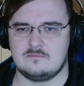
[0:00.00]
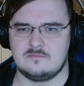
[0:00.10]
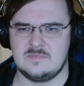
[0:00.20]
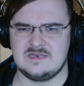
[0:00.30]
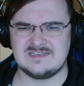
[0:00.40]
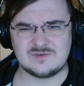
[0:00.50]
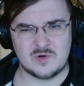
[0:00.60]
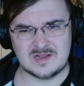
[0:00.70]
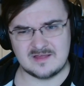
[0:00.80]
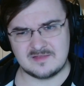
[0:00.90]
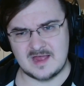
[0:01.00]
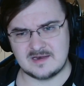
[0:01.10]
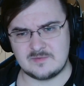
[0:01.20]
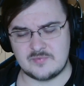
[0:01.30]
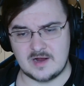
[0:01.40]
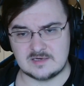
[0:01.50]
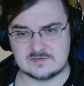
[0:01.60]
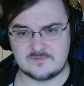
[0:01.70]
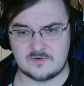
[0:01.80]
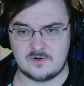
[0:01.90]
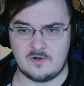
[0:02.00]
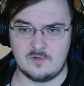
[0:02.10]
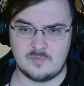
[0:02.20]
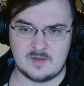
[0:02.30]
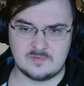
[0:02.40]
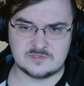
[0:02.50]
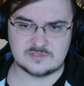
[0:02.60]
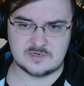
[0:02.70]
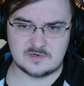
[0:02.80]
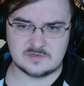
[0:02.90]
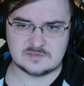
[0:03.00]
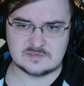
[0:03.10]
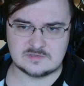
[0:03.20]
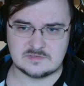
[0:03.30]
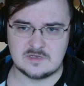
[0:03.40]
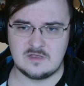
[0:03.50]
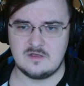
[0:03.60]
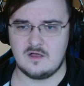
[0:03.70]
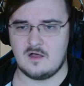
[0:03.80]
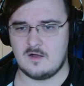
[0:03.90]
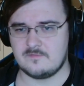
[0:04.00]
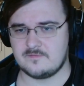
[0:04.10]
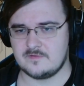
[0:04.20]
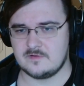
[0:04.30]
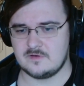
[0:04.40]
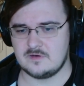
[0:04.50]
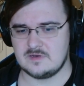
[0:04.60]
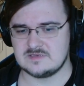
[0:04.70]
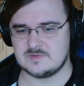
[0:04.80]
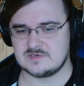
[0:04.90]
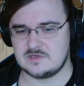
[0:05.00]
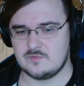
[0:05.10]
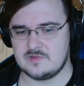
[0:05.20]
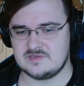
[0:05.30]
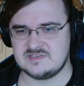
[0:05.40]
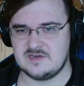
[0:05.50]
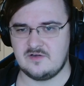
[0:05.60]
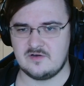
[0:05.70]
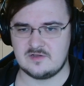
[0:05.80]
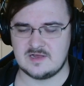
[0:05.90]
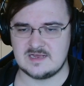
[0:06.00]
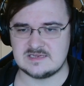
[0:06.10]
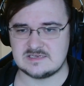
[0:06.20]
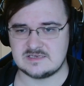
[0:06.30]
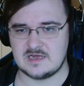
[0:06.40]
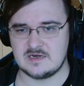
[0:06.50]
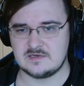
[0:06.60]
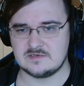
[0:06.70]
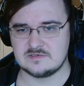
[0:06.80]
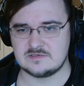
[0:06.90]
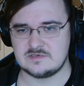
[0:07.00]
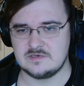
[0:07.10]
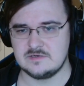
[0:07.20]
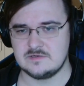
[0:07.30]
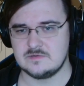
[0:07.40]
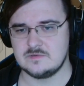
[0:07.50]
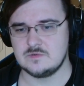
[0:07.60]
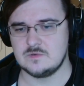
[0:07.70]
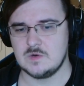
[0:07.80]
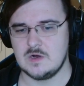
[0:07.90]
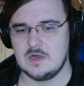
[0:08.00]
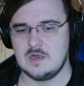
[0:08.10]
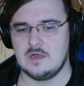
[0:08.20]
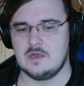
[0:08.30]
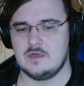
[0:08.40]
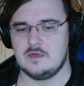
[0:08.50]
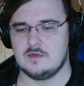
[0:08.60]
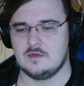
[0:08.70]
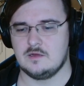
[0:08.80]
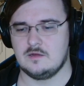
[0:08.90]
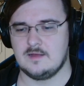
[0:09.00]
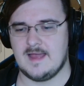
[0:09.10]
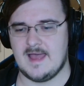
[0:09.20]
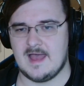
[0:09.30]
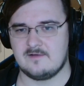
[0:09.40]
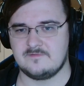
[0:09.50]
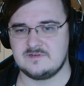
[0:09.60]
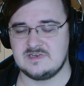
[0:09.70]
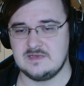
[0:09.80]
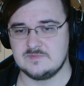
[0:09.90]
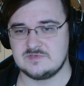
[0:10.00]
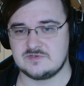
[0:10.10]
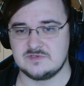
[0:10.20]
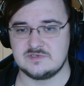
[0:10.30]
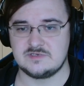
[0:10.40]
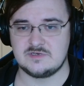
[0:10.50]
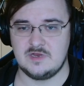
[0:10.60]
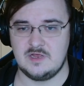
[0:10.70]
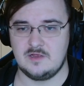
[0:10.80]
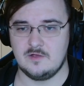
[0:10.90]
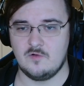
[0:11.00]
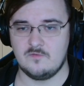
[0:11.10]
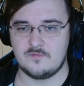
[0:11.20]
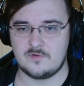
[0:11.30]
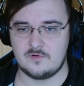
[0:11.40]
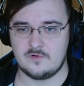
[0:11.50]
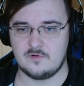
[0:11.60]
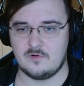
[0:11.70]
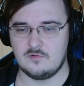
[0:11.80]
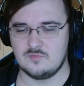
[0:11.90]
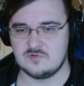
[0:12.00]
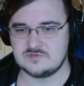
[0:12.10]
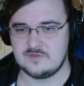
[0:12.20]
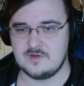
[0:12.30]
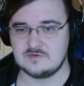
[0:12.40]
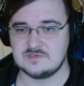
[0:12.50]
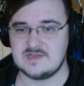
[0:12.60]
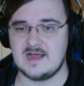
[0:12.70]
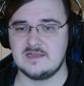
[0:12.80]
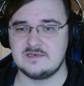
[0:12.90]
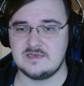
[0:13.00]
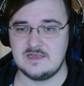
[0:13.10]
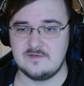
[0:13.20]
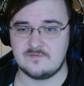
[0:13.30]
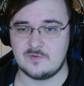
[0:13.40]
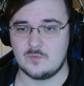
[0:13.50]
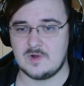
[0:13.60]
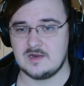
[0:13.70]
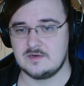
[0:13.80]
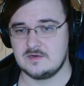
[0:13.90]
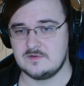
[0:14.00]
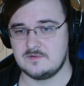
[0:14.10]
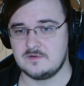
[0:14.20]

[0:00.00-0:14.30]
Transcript: It doesn't work like that in practice for all publishers. Often, especially with serialized titles, you have teams transitioning over almost in their totality from one